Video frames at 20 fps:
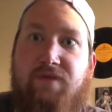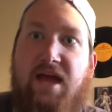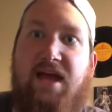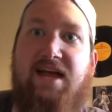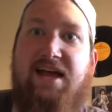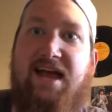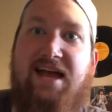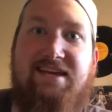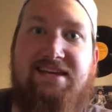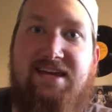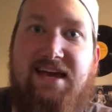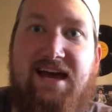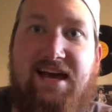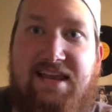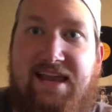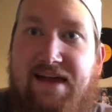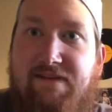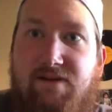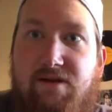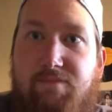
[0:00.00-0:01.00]
And
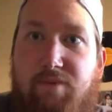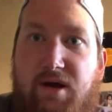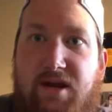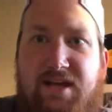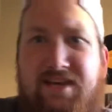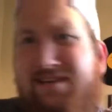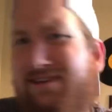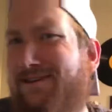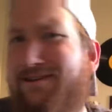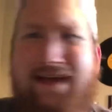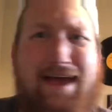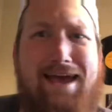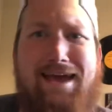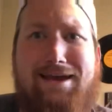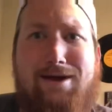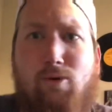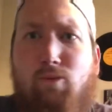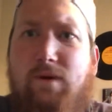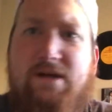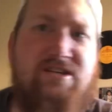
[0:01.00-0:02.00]
yet everybody,
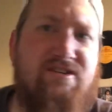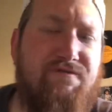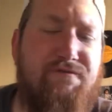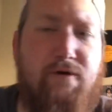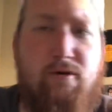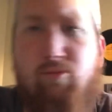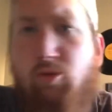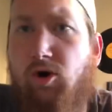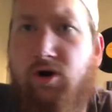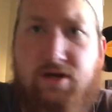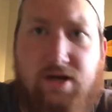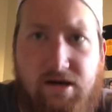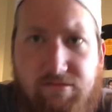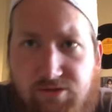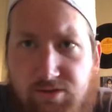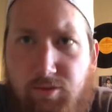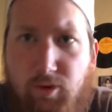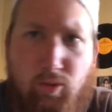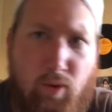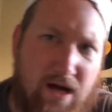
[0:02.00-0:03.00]
hey, we just feel more
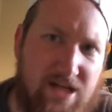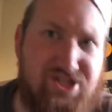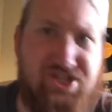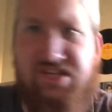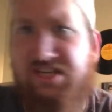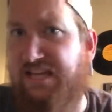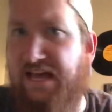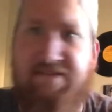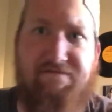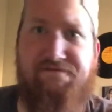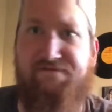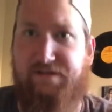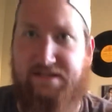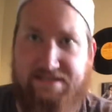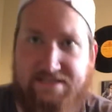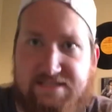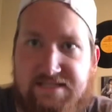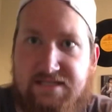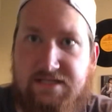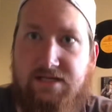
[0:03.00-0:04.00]
comfortable watching
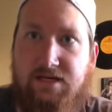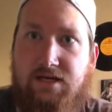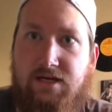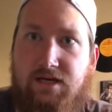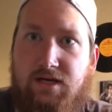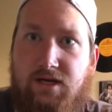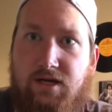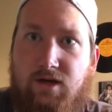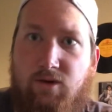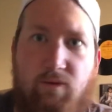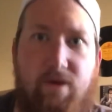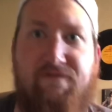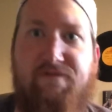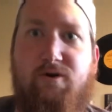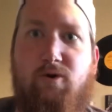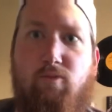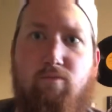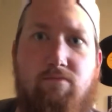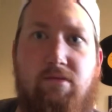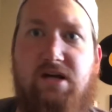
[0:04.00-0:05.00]
Netflix. We
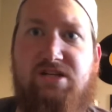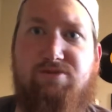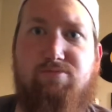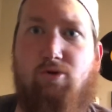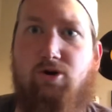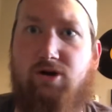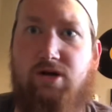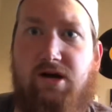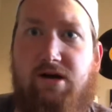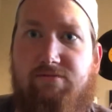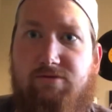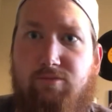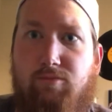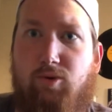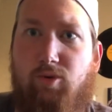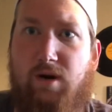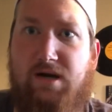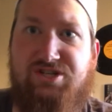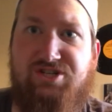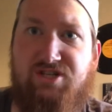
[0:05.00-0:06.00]
feel much more comfortable
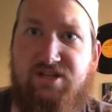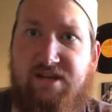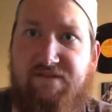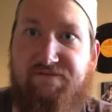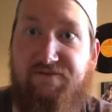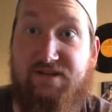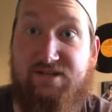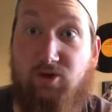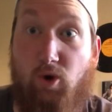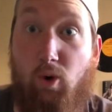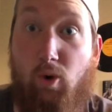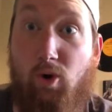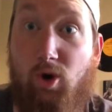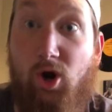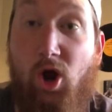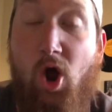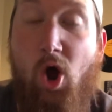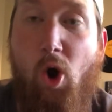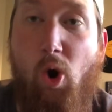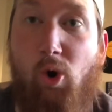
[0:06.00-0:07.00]
watching Netflix.
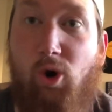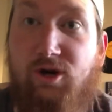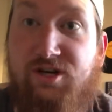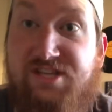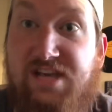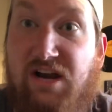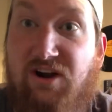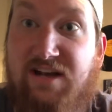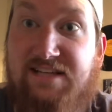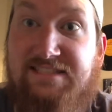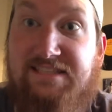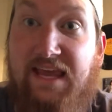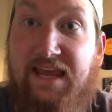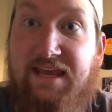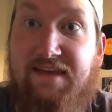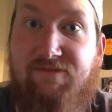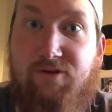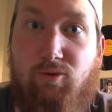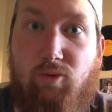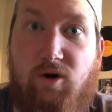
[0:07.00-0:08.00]
Or dare I say
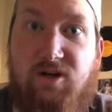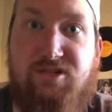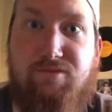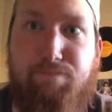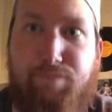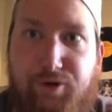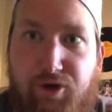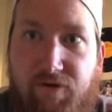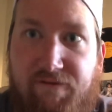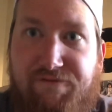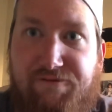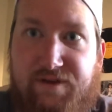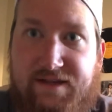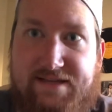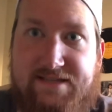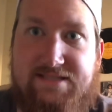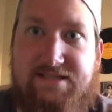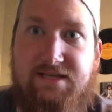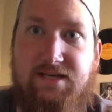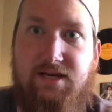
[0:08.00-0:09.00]
even worse,
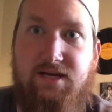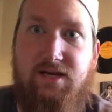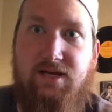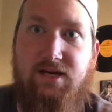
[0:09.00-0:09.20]
Pureflix.